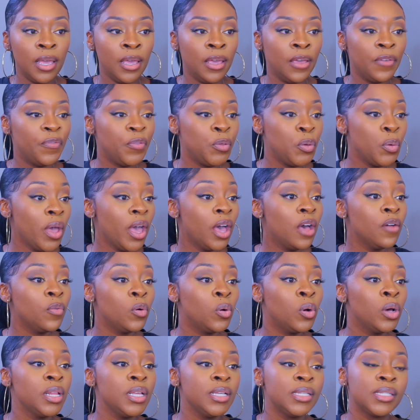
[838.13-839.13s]
If you have
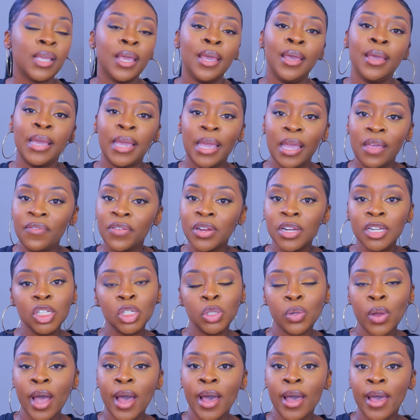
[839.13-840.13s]
oily skin, give it a
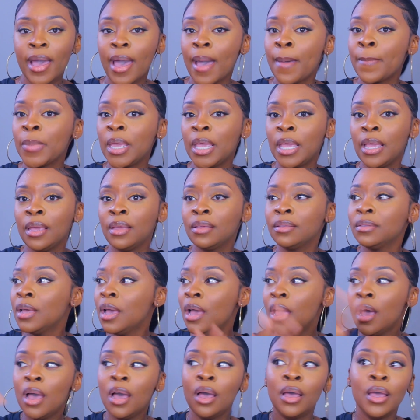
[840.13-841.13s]
try. I mean,
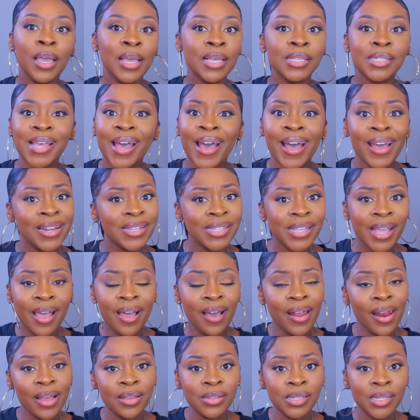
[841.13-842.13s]
it's hot as
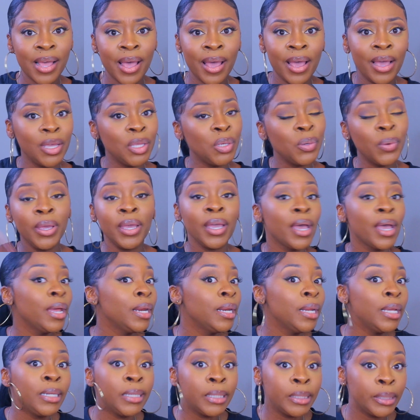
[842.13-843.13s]
hell outside. You got
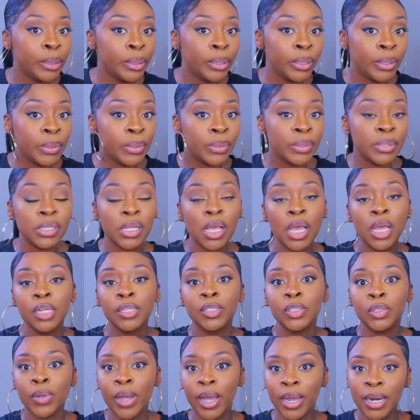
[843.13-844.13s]
nothing to lose.
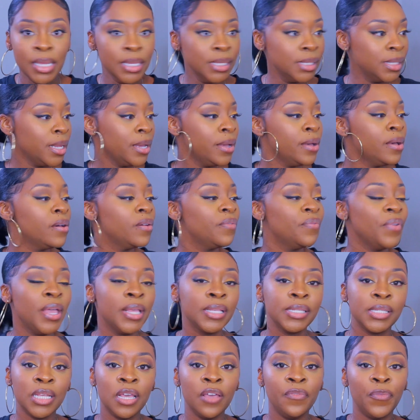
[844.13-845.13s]
Try this stuff
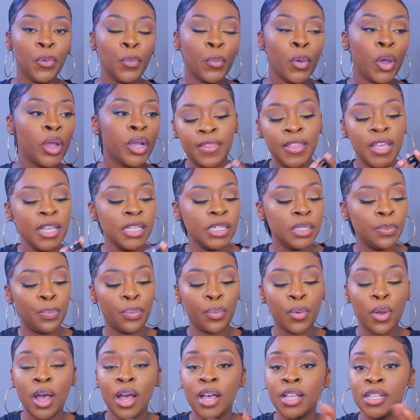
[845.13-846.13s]
and see if it works. This
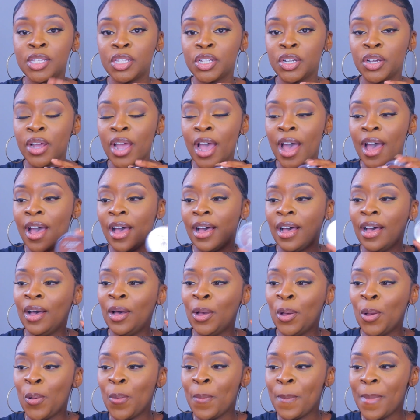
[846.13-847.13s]
bronzer,
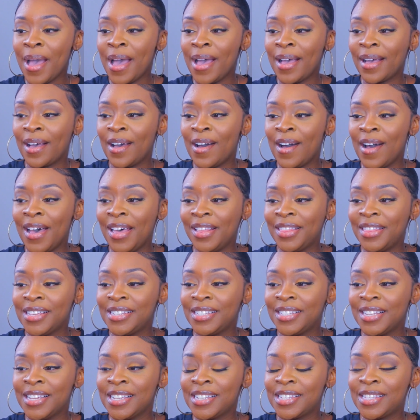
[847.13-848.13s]
oh my god,
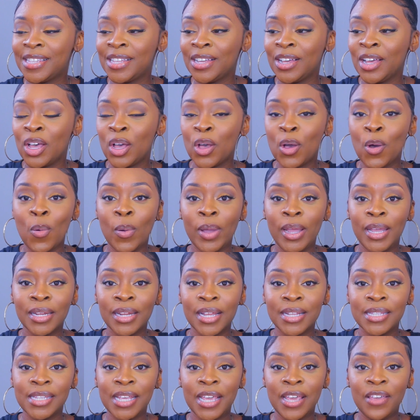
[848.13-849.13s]
this is the Queen
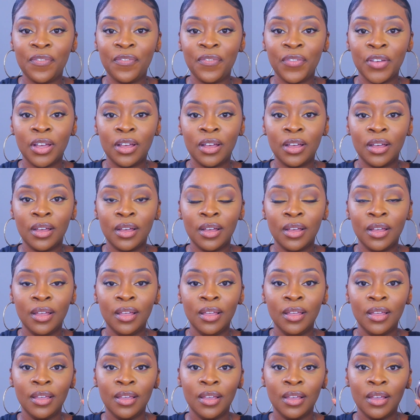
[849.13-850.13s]

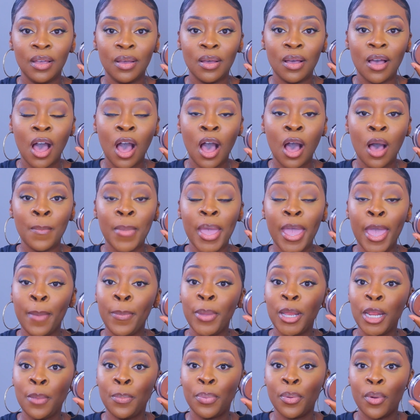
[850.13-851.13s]
Latifah
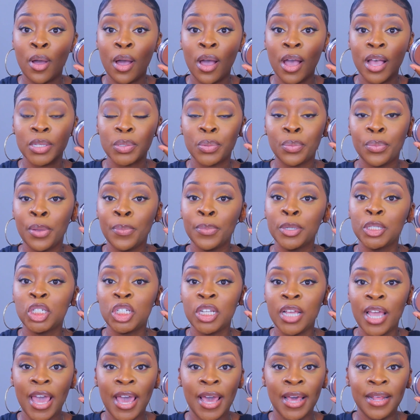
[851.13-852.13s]
Ebony bronze. Remember,
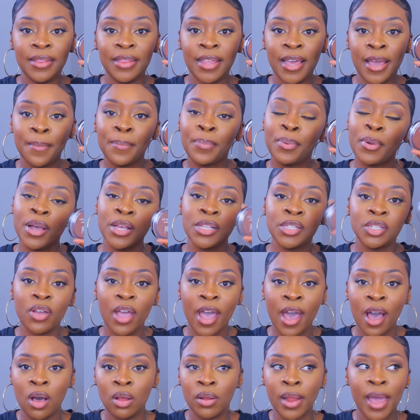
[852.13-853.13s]
she had that bronzer
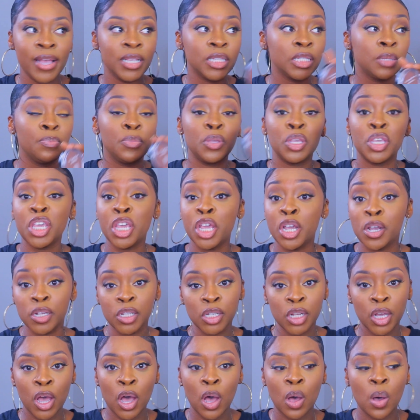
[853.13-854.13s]
out like some
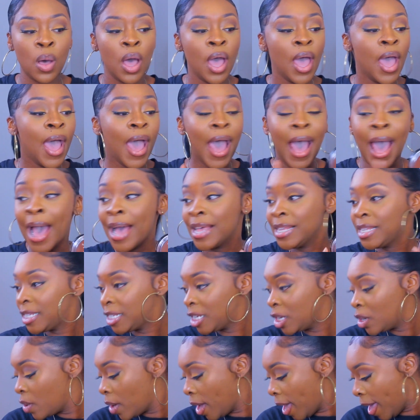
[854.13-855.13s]
years ago. I
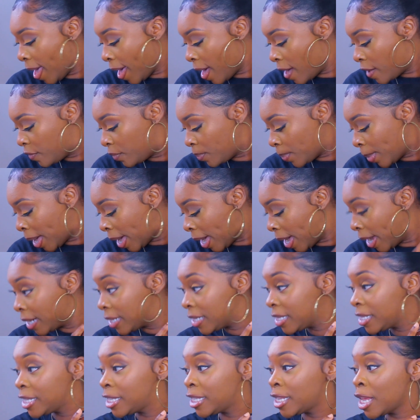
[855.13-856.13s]
still have
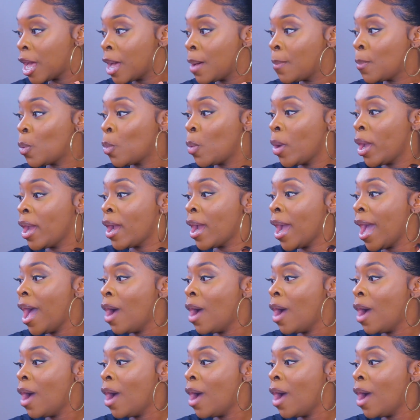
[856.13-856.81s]
mine somewhere.